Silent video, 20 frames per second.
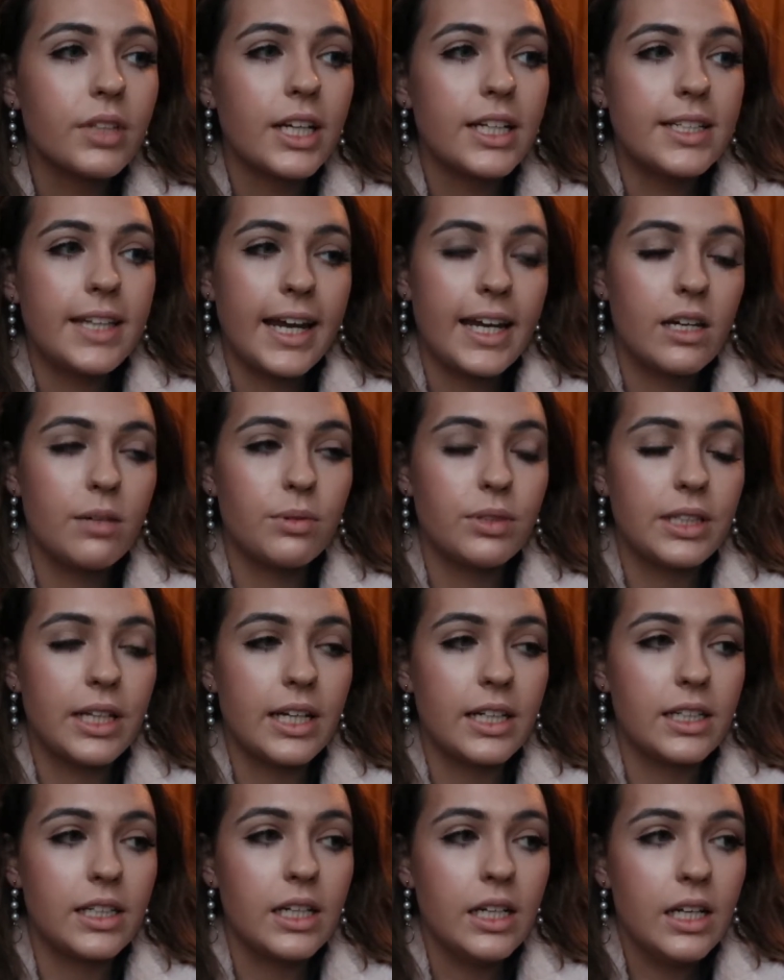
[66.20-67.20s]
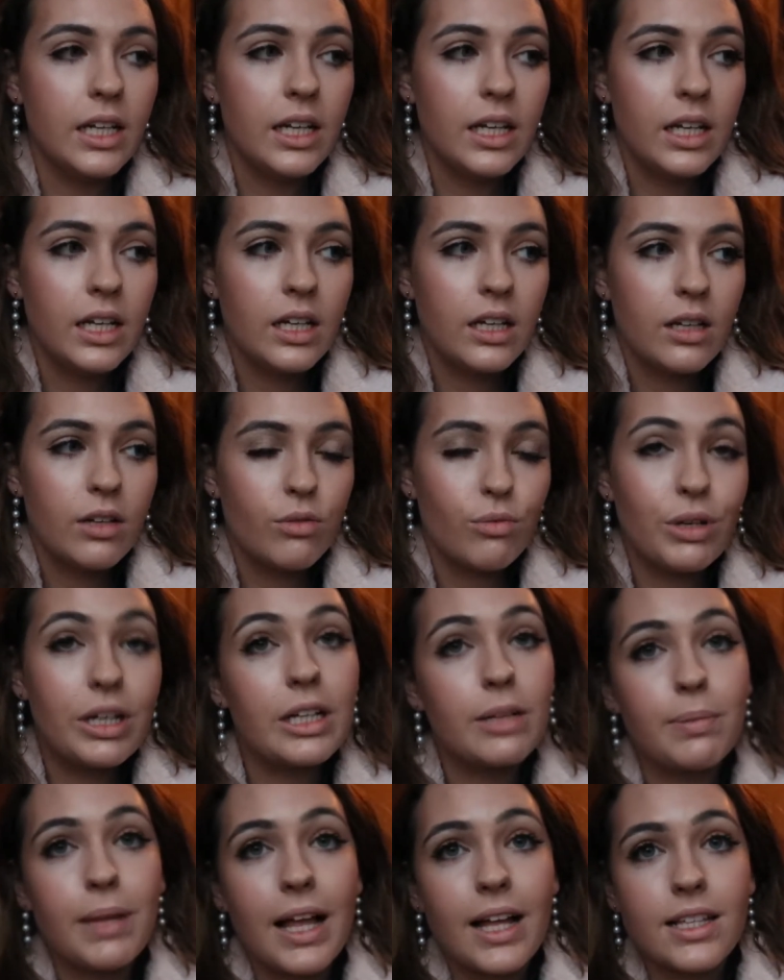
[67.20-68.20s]
attainable than
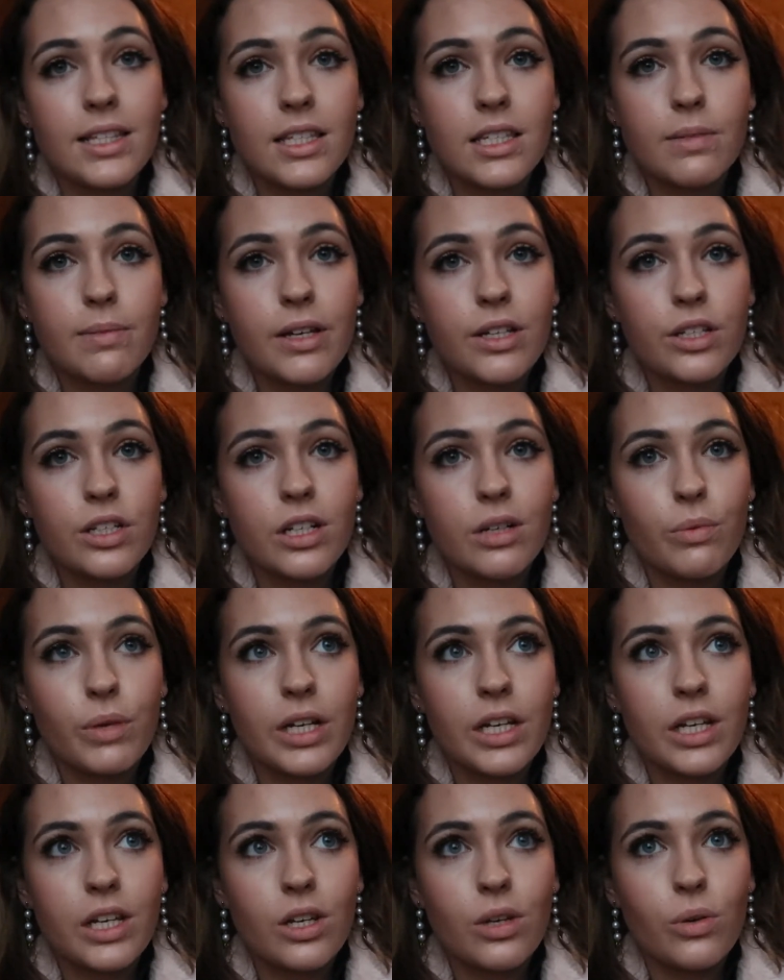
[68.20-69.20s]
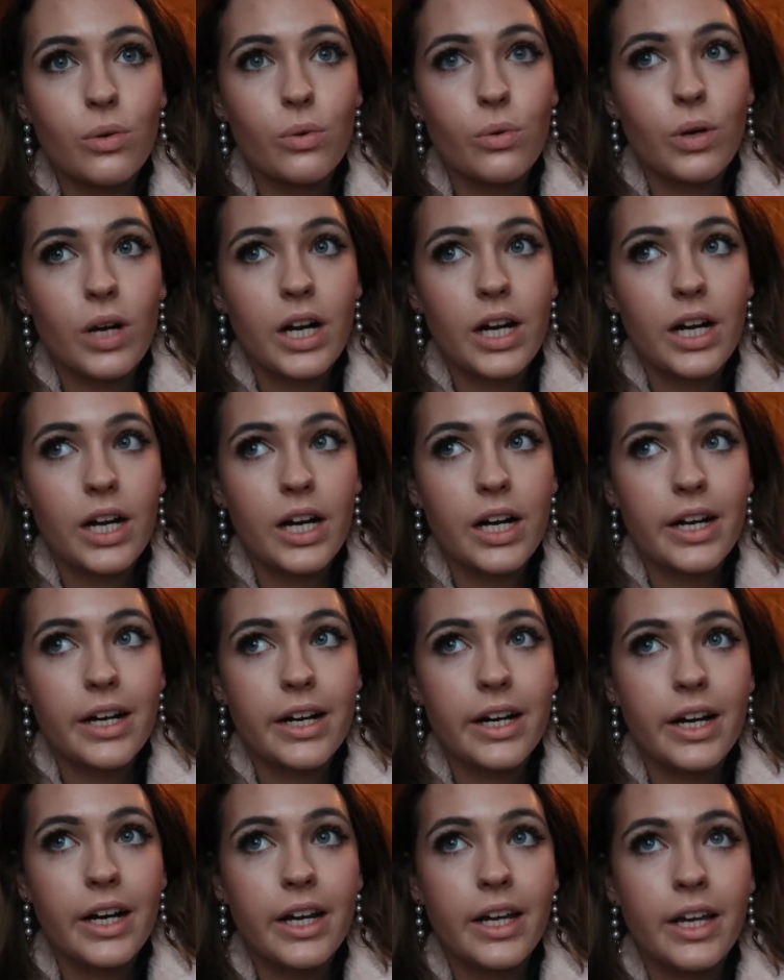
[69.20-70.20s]
real plants, especially when you
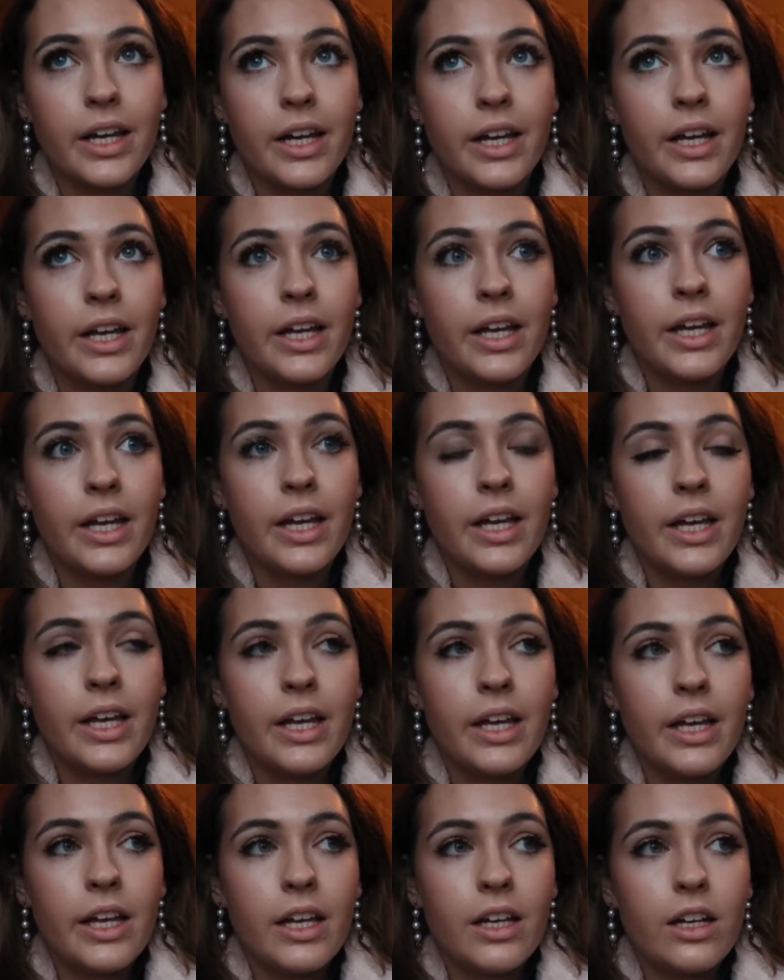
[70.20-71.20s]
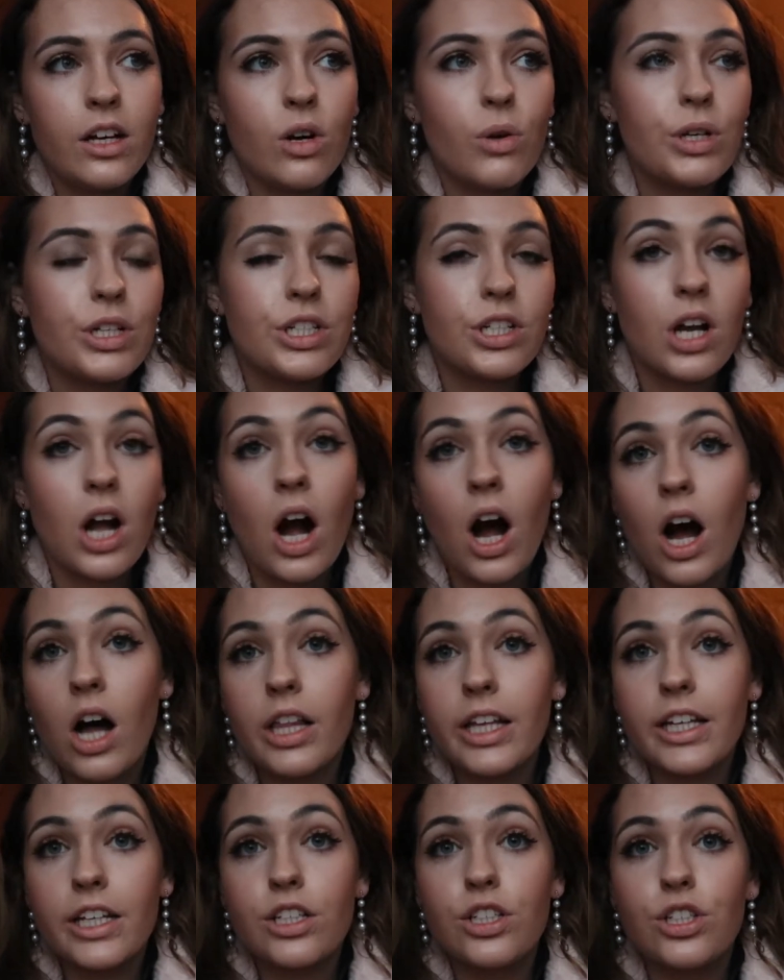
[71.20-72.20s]
are going to
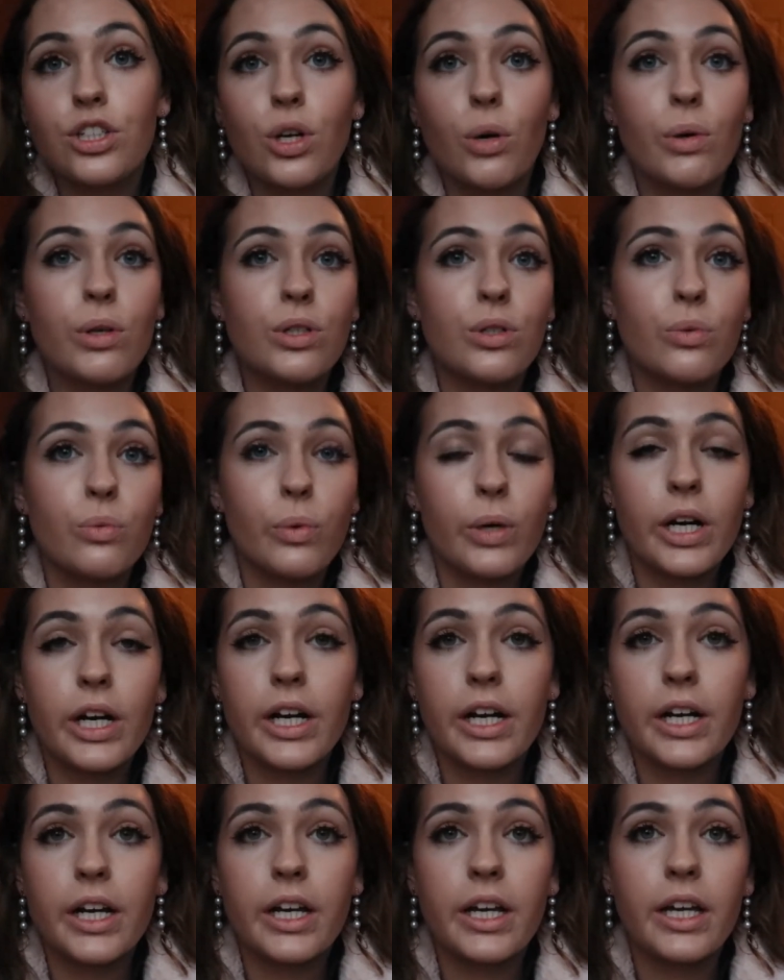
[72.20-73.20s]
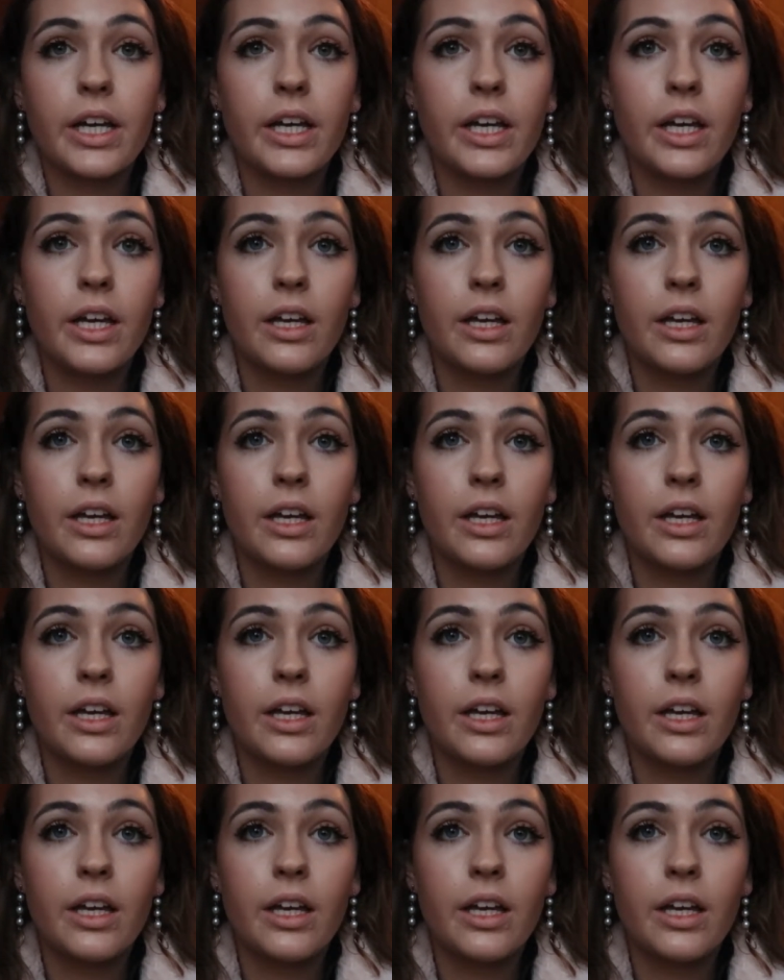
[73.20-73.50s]
college, going to work.